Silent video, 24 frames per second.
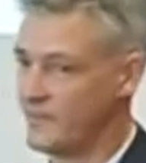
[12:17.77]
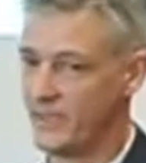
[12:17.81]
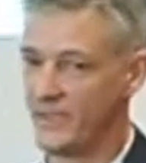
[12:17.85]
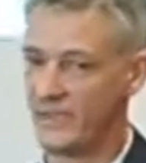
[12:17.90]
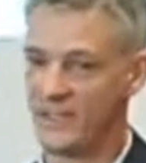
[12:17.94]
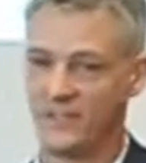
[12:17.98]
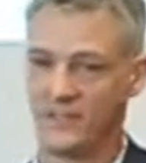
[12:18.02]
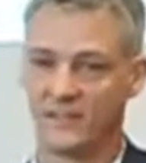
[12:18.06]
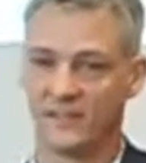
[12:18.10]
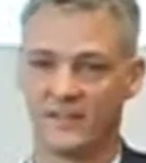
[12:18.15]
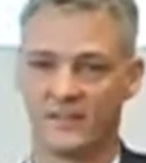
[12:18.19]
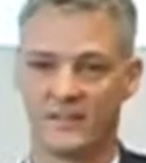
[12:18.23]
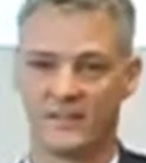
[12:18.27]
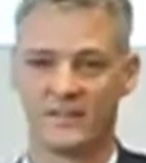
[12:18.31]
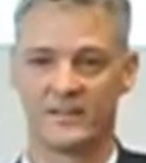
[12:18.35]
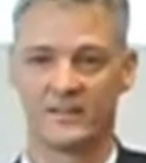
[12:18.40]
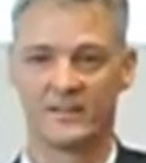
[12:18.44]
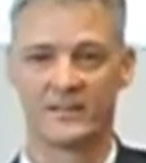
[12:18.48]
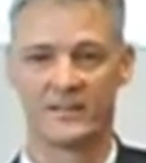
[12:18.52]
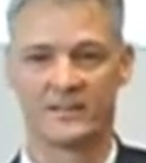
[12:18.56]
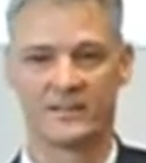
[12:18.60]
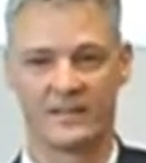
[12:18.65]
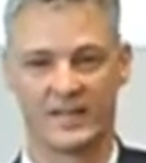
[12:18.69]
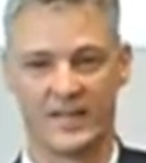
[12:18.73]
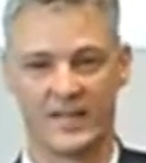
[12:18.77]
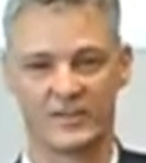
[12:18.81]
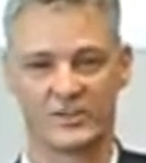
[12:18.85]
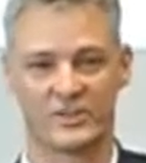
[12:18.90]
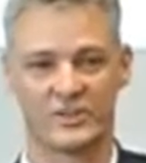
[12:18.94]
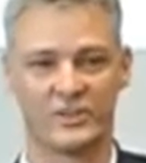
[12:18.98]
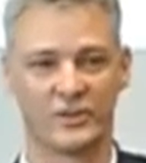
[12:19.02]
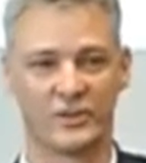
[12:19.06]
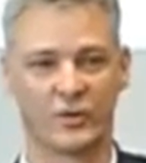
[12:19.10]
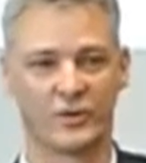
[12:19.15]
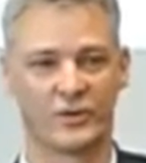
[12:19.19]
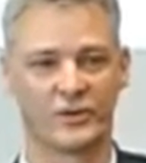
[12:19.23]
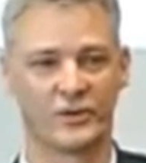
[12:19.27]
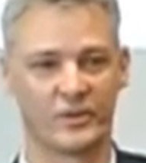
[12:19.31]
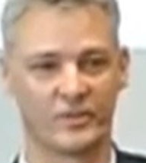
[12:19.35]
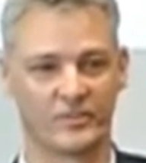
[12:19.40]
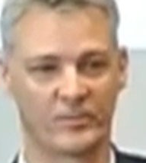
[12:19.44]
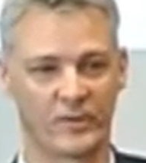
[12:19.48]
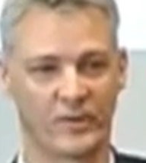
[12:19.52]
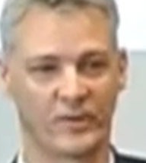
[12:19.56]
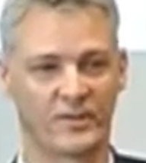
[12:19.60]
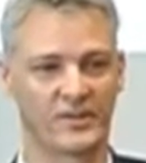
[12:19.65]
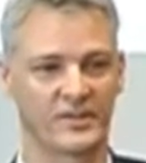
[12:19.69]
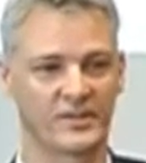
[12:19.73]
be actually
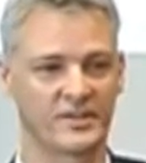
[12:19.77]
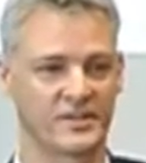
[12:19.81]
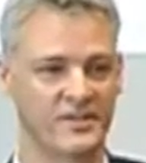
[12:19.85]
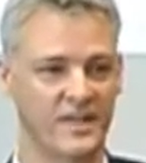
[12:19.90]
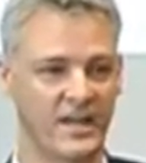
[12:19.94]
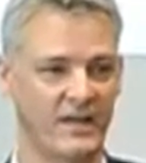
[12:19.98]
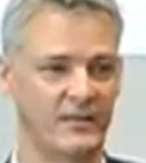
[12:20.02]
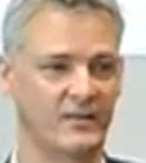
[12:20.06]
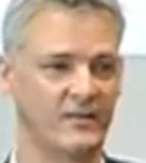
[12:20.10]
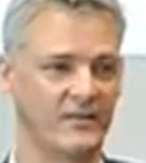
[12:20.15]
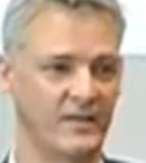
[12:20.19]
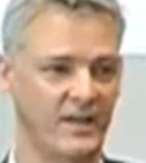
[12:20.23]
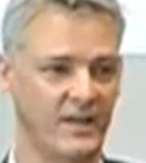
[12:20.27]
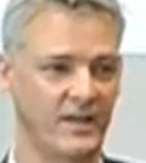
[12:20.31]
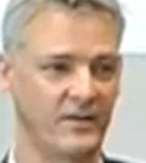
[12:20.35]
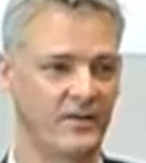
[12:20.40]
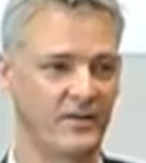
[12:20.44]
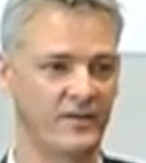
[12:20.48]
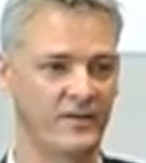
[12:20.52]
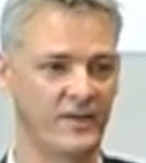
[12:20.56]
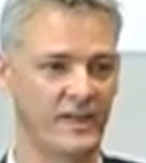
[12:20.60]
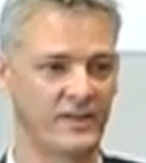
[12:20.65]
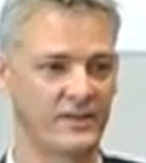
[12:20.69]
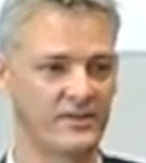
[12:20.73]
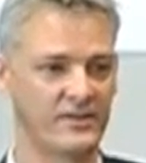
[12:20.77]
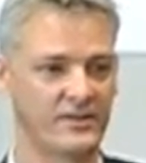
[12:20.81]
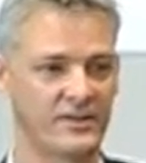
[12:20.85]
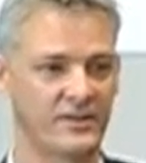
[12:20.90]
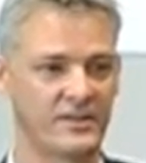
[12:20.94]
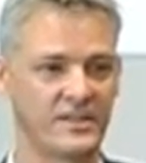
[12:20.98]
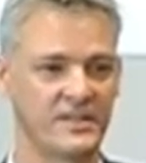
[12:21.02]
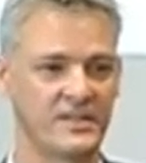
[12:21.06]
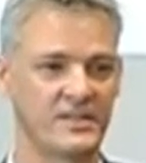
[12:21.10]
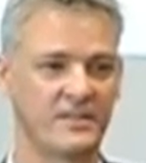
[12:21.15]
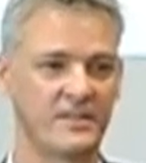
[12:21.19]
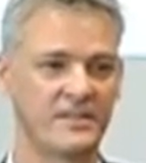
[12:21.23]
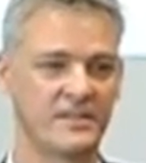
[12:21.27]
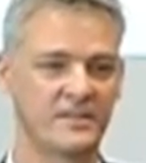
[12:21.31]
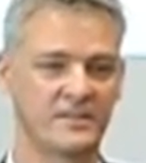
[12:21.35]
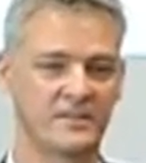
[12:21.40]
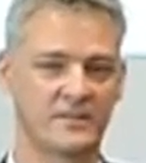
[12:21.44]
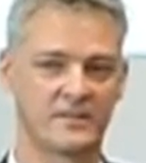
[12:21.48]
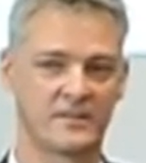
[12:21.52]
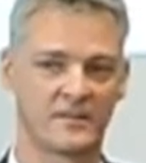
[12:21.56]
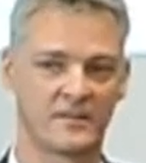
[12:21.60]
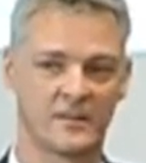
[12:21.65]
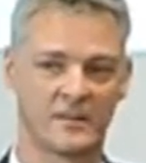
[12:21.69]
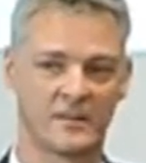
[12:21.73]
ordering products there and then. So this is